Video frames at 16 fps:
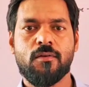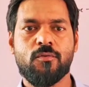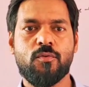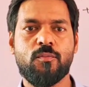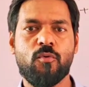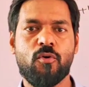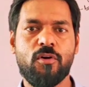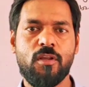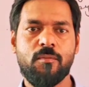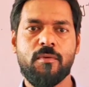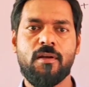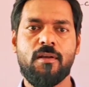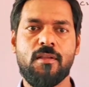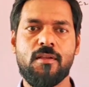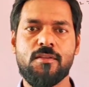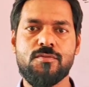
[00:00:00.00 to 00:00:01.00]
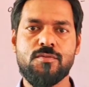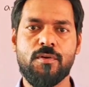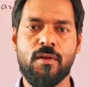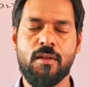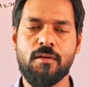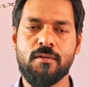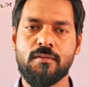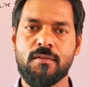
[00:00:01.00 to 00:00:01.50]
Good morning, my dear
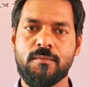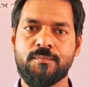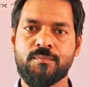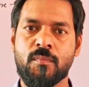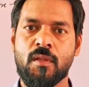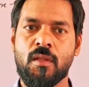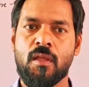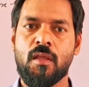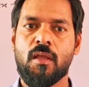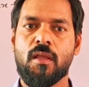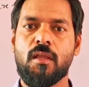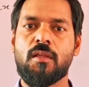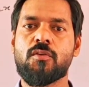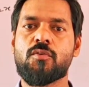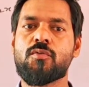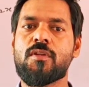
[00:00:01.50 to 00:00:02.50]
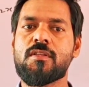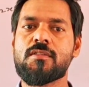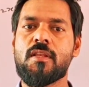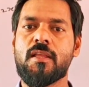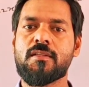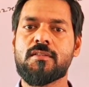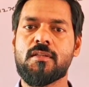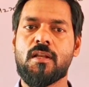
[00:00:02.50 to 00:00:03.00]
student. In today's
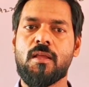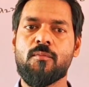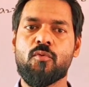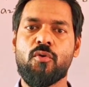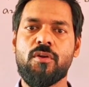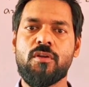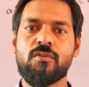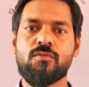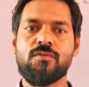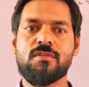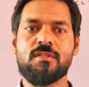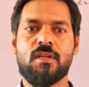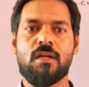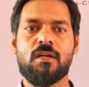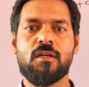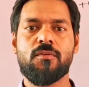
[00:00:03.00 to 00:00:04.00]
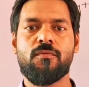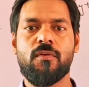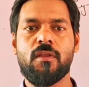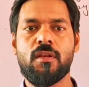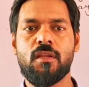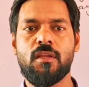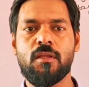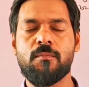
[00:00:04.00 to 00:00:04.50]
lecture, I am going to start a
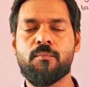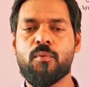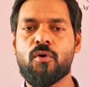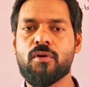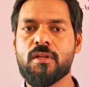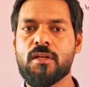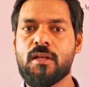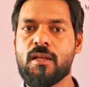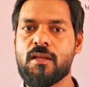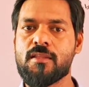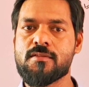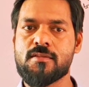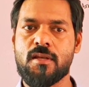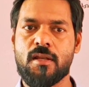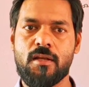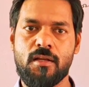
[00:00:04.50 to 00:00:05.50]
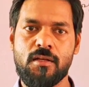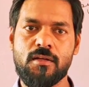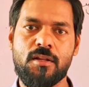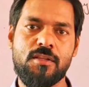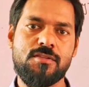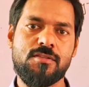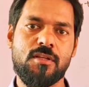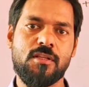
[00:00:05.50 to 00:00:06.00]
very important and
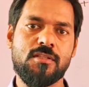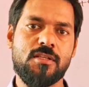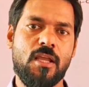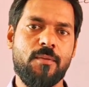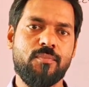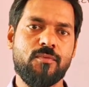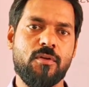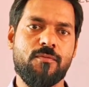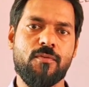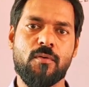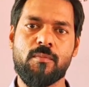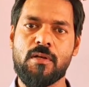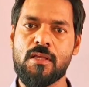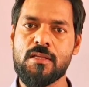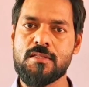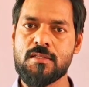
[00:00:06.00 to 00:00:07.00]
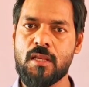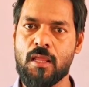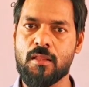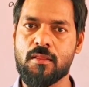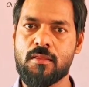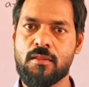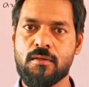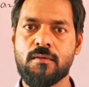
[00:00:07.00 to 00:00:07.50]
interesting chapter from class
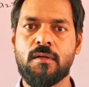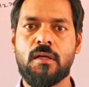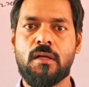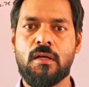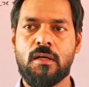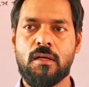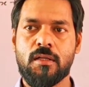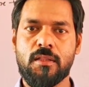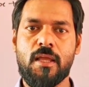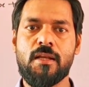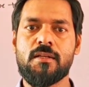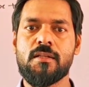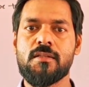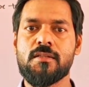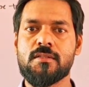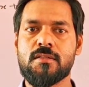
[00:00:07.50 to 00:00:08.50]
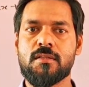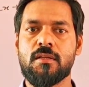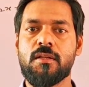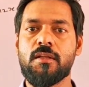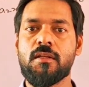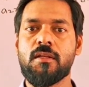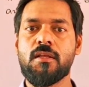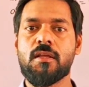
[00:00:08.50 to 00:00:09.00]
10th, that is
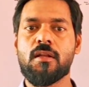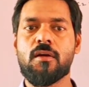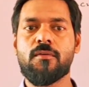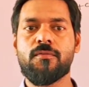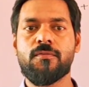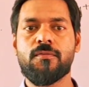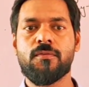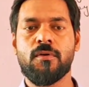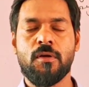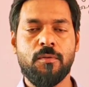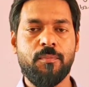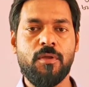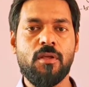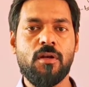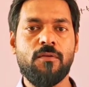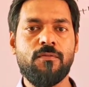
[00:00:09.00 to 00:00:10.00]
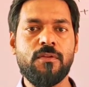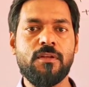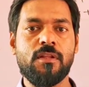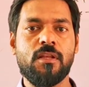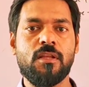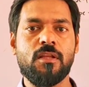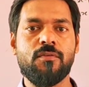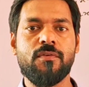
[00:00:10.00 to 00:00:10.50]
pair of
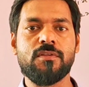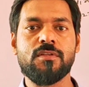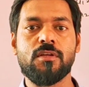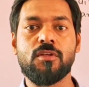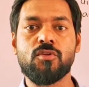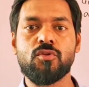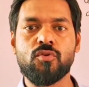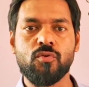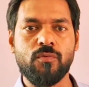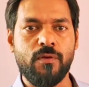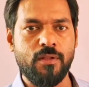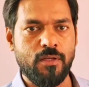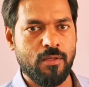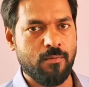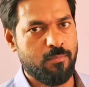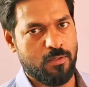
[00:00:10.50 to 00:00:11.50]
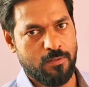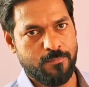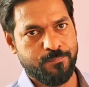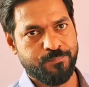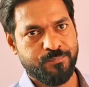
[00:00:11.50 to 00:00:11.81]
linear equation in two variable.